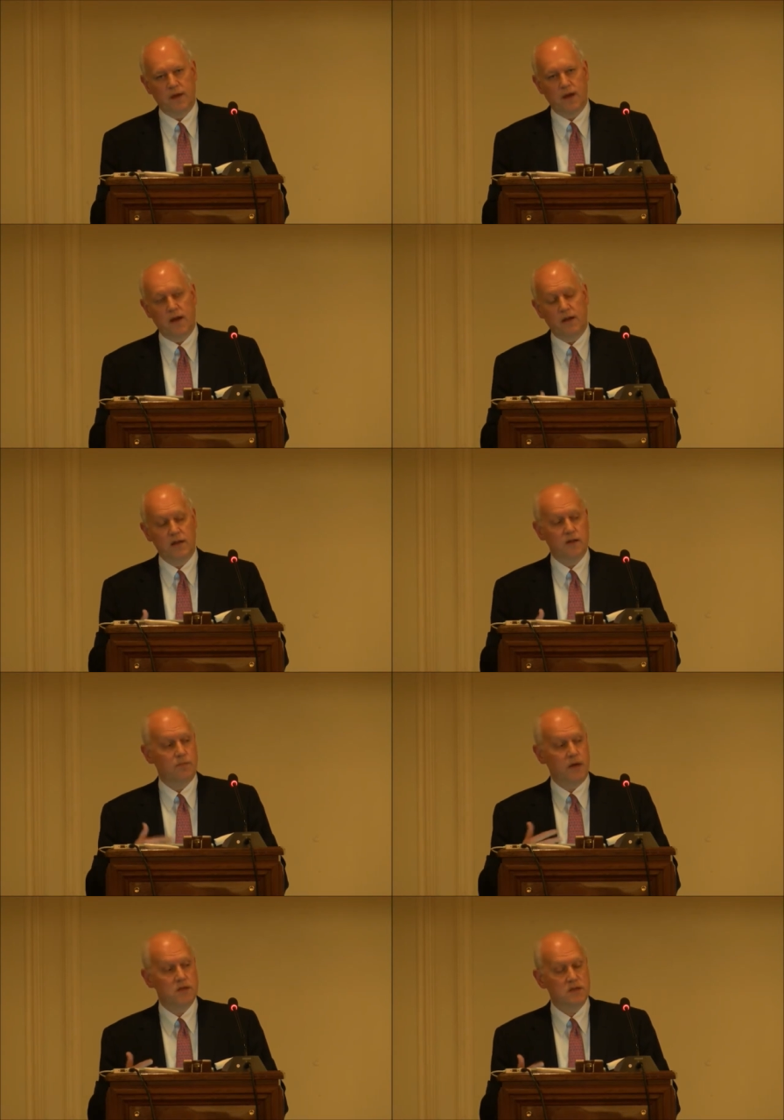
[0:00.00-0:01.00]
And I think
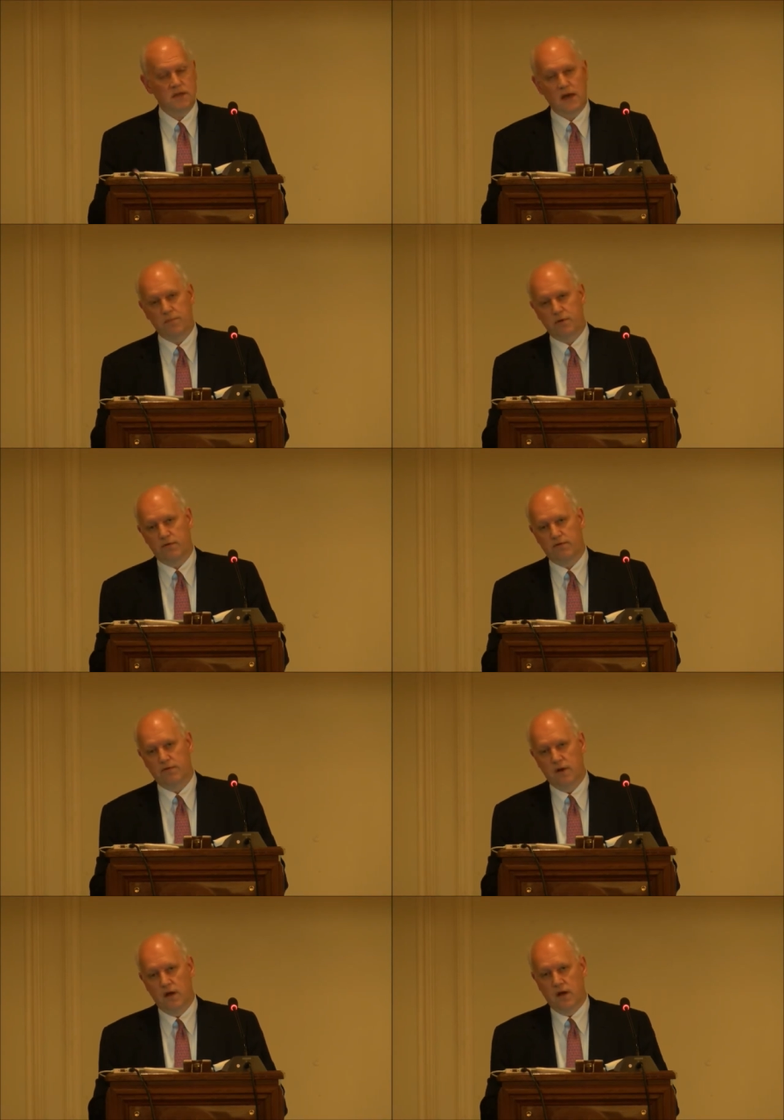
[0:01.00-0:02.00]
the best example
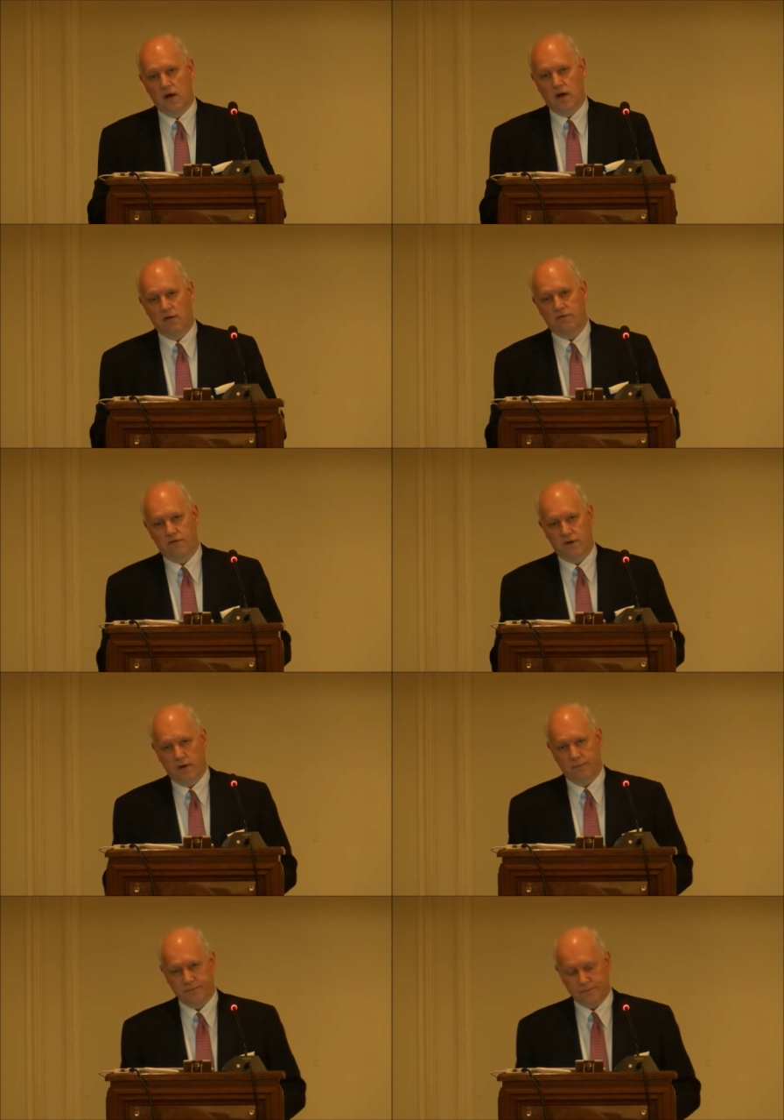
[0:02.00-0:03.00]
of, of
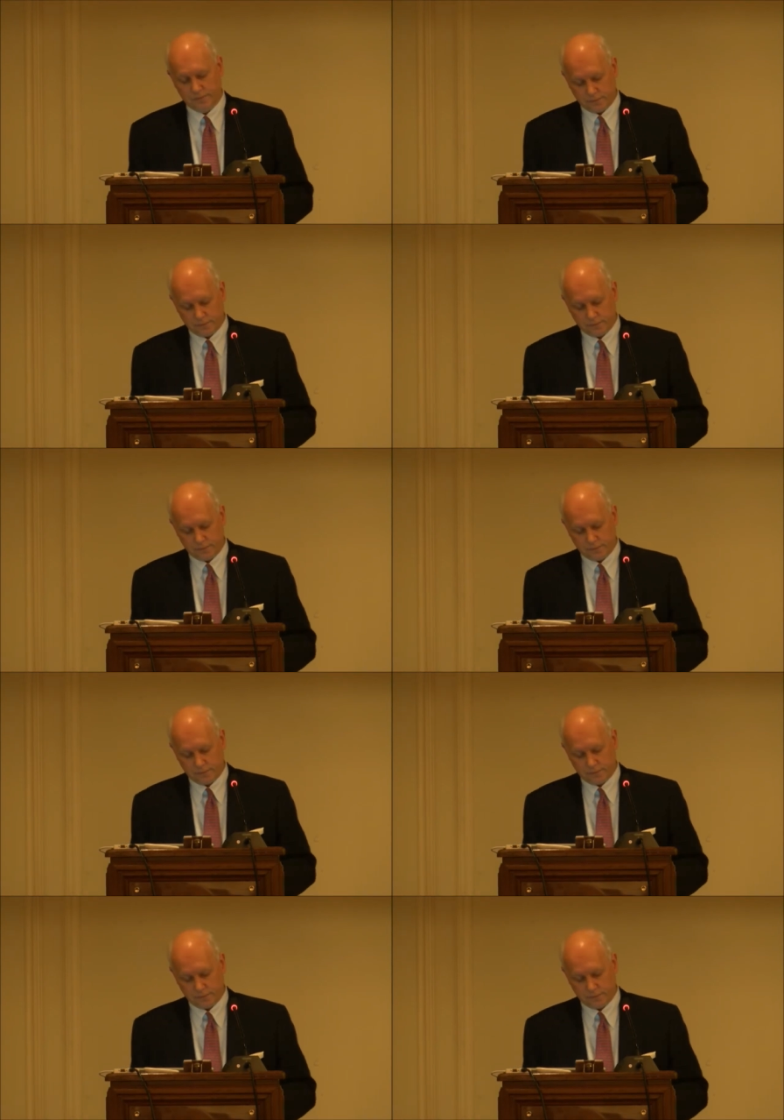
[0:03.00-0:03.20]
um,